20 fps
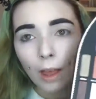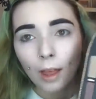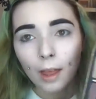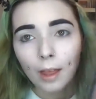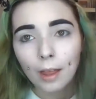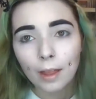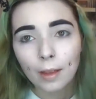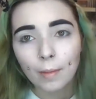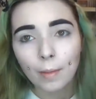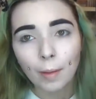
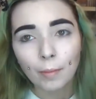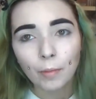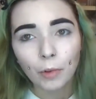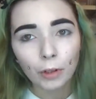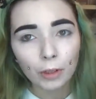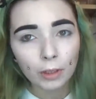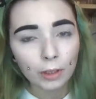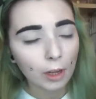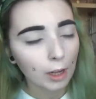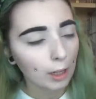Um, I'm not
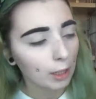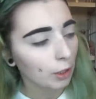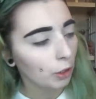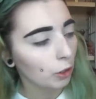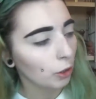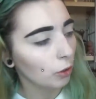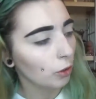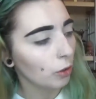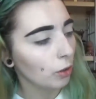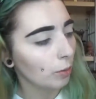entirely
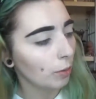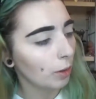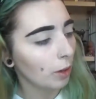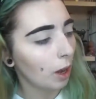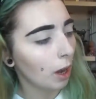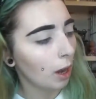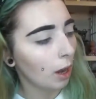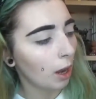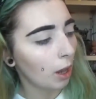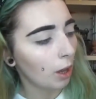sure
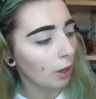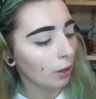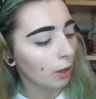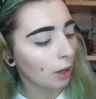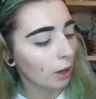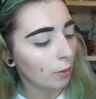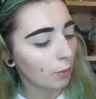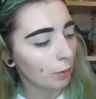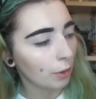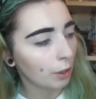what look
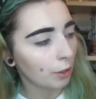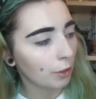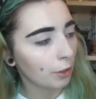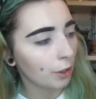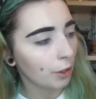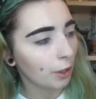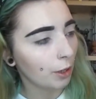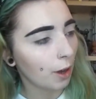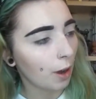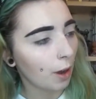I want to
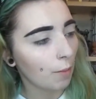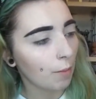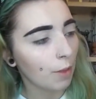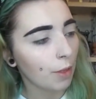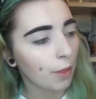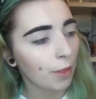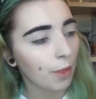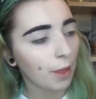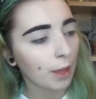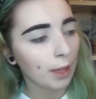do. I'm
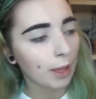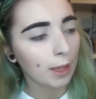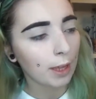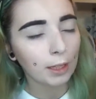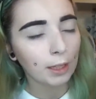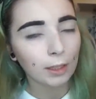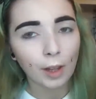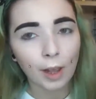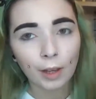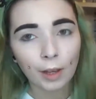
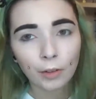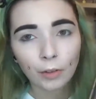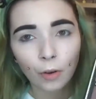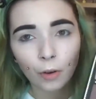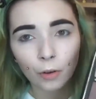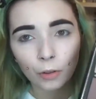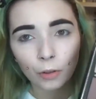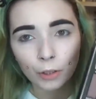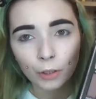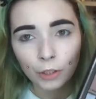thinking like an
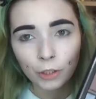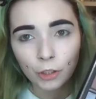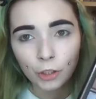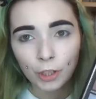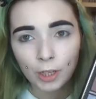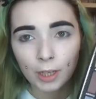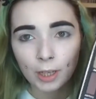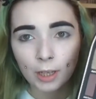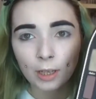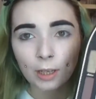
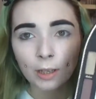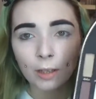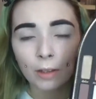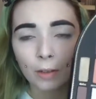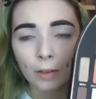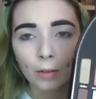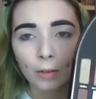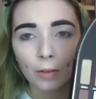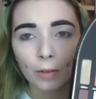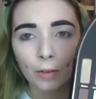orangey,
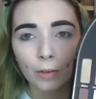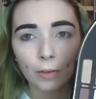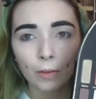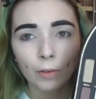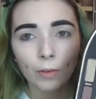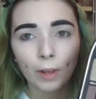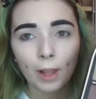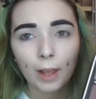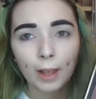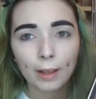
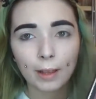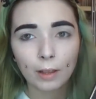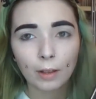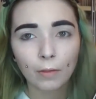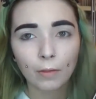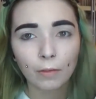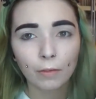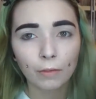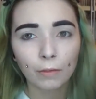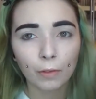like
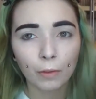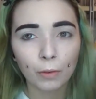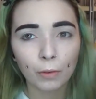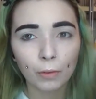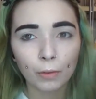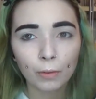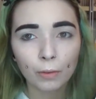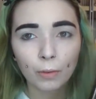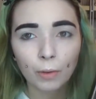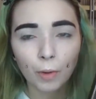
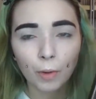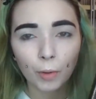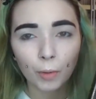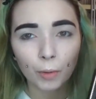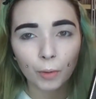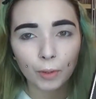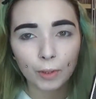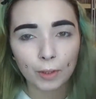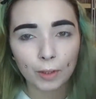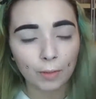fall
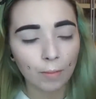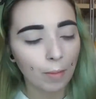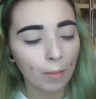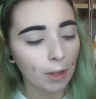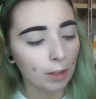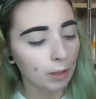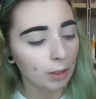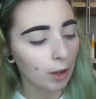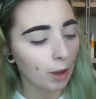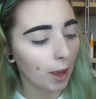autumn
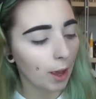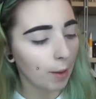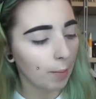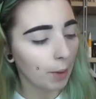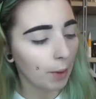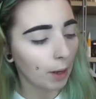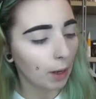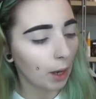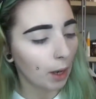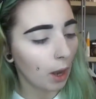type
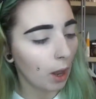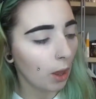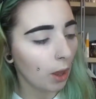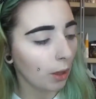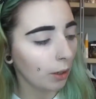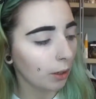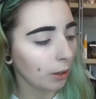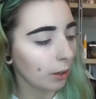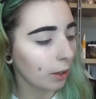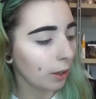
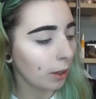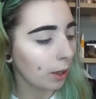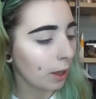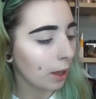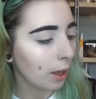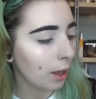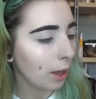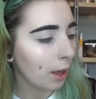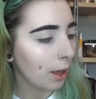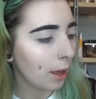look.
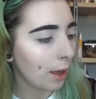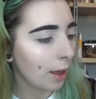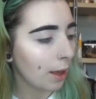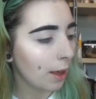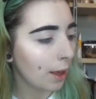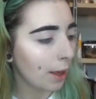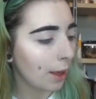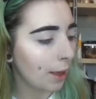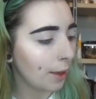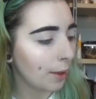
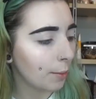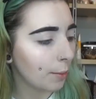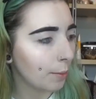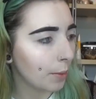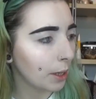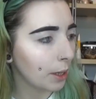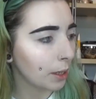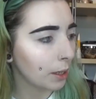Um,